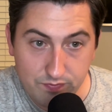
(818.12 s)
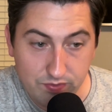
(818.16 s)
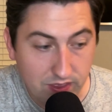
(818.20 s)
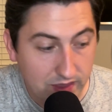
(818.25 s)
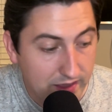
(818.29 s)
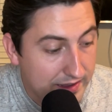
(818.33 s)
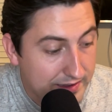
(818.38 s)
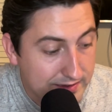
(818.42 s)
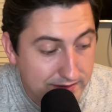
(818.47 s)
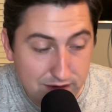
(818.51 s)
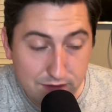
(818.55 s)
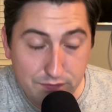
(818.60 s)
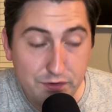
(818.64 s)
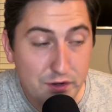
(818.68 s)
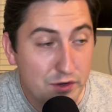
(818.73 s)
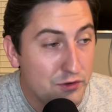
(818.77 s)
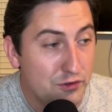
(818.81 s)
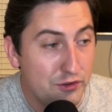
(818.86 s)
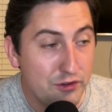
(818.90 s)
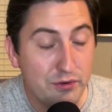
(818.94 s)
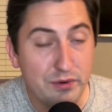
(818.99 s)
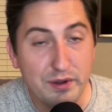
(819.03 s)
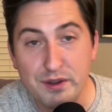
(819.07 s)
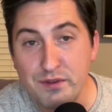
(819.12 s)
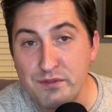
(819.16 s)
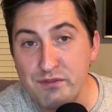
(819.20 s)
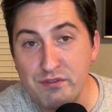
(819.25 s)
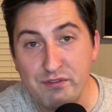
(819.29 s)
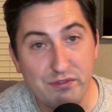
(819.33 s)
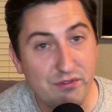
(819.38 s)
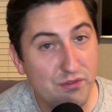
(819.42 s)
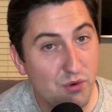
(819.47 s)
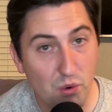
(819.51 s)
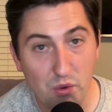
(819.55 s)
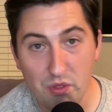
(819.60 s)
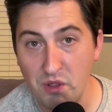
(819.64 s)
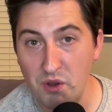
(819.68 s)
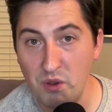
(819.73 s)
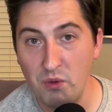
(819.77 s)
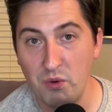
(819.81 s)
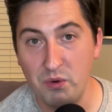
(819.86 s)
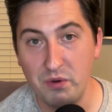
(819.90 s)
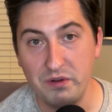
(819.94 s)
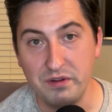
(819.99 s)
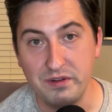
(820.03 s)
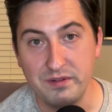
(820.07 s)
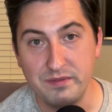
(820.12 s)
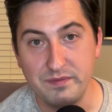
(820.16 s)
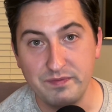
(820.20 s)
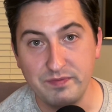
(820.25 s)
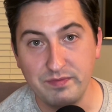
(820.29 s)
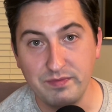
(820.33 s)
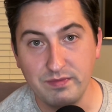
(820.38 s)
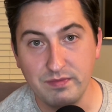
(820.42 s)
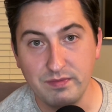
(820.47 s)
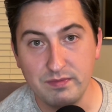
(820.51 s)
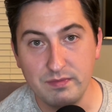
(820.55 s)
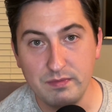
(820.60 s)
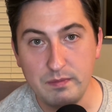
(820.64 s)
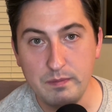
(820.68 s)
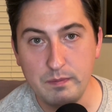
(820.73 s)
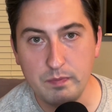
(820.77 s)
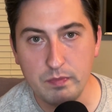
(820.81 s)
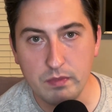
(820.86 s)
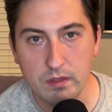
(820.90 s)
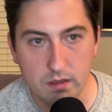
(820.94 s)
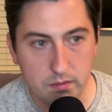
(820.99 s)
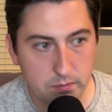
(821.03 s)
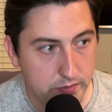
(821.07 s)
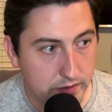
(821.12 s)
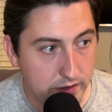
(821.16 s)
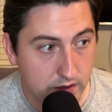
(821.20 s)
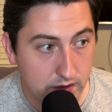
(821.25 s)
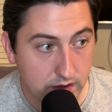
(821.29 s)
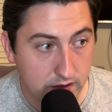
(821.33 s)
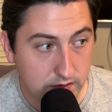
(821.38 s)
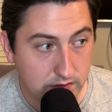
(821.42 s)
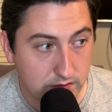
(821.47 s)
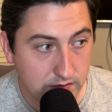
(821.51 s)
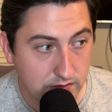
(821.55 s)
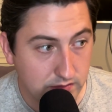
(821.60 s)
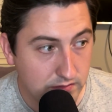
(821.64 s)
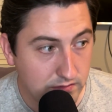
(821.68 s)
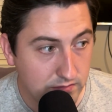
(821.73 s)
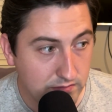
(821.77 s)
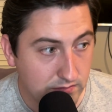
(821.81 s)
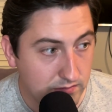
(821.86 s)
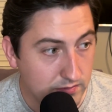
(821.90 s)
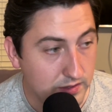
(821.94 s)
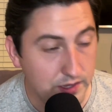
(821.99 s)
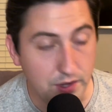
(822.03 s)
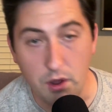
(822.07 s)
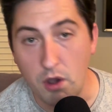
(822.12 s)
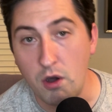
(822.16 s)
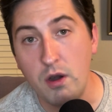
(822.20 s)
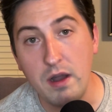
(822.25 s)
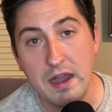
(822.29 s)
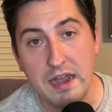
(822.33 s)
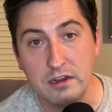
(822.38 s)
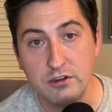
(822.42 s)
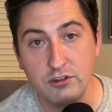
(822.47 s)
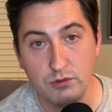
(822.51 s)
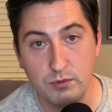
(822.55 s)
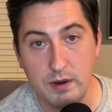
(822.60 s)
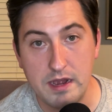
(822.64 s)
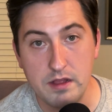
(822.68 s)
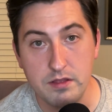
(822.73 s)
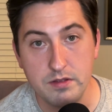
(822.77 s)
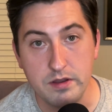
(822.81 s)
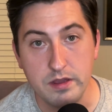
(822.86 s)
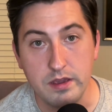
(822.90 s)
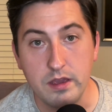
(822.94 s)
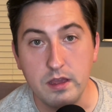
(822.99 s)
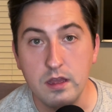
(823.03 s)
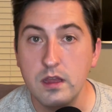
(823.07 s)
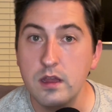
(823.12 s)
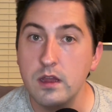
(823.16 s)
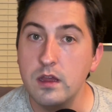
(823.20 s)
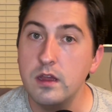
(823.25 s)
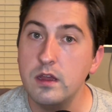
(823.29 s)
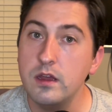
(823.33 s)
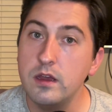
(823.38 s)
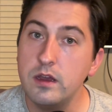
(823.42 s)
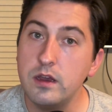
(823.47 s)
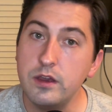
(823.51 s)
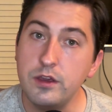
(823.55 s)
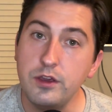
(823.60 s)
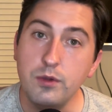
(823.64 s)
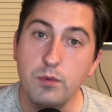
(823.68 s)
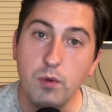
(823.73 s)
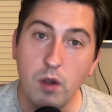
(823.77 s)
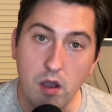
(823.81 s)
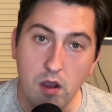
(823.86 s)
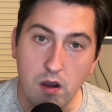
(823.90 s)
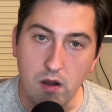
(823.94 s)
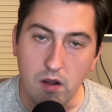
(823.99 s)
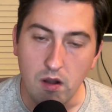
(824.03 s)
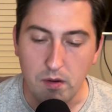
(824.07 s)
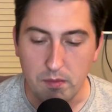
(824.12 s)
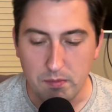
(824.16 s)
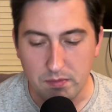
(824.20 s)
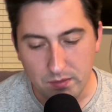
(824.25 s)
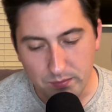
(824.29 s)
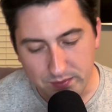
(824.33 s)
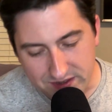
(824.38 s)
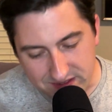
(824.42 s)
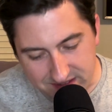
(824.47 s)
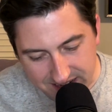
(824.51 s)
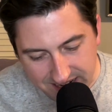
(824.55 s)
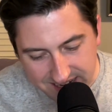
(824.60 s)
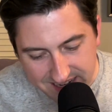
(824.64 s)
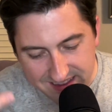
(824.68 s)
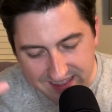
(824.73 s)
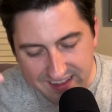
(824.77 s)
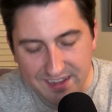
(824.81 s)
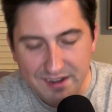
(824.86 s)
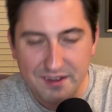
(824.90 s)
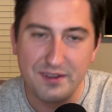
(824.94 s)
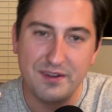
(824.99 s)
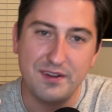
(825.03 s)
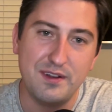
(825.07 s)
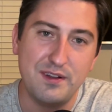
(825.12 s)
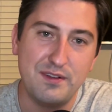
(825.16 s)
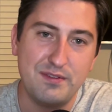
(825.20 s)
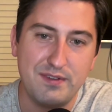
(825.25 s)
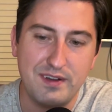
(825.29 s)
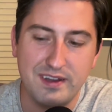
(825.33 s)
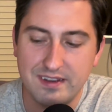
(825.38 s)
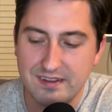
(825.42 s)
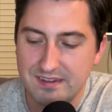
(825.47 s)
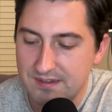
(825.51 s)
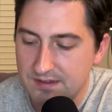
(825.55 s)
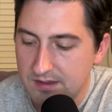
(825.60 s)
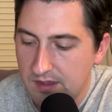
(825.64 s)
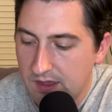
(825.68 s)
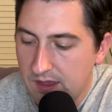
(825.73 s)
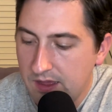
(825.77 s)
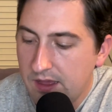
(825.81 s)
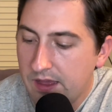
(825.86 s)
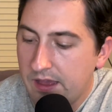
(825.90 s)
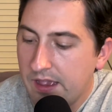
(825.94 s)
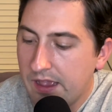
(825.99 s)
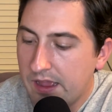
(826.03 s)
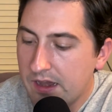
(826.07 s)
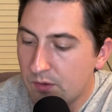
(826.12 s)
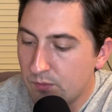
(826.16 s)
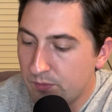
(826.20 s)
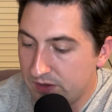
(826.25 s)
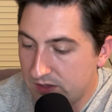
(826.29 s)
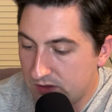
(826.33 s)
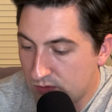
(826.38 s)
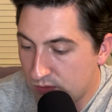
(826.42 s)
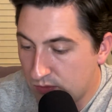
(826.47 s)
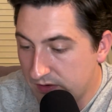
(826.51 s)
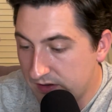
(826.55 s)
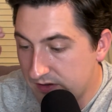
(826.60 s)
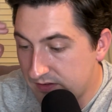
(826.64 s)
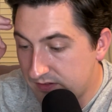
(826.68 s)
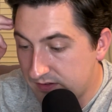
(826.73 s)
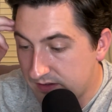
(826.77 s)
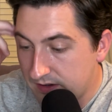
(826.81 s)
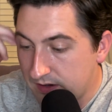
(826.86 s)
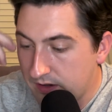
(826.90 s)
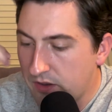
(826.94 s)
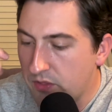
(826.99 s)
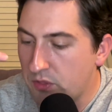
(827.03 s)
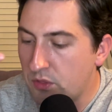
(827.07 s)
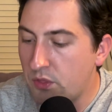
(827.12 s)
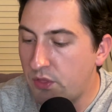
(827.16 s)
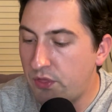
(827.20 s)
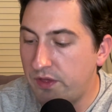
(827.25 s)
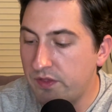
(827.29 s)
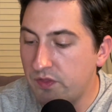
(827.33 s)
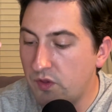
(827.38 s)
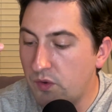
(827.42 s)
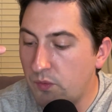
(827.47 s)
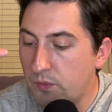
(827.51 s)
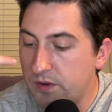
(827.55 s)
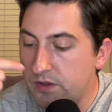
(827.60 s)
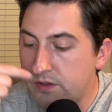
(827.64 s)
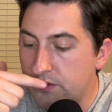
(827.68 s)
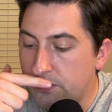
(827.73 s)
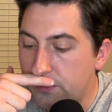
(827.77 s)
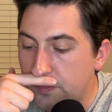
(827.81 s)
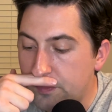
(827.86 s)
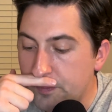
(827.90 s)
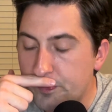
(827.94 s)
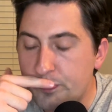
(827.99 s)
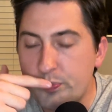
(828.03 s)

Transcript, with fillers: as if you're doing it for the Lord, because in all actuality, you are. But we take that good advice and we twist it. Another thing that we do,